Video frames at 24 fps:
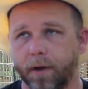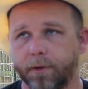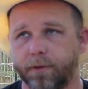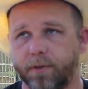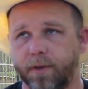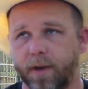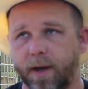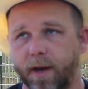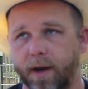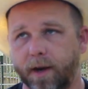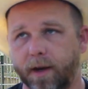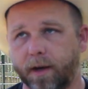
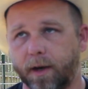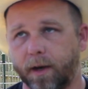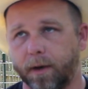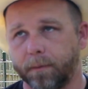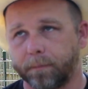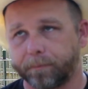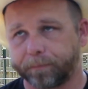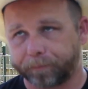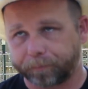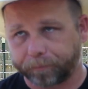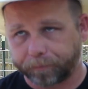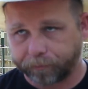tick
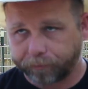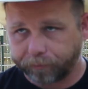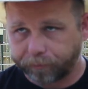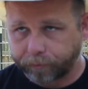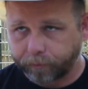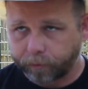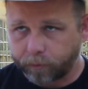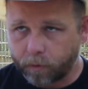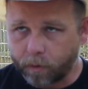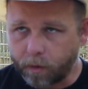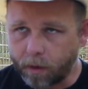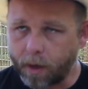
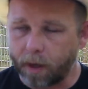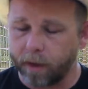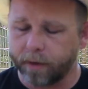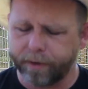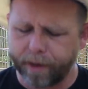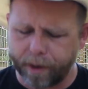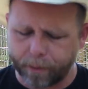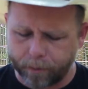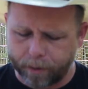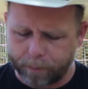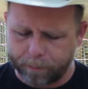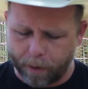
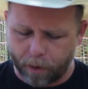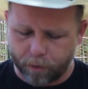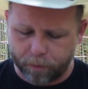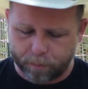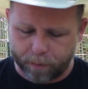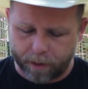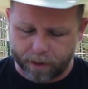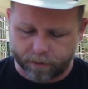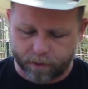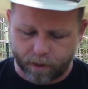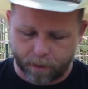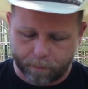that we both
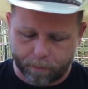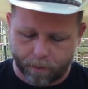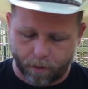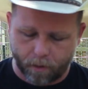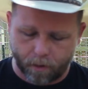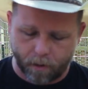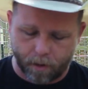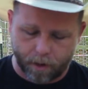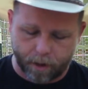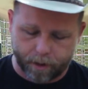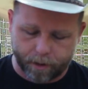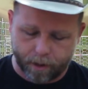picked up
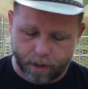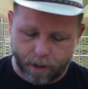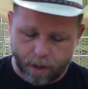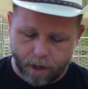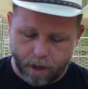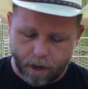on.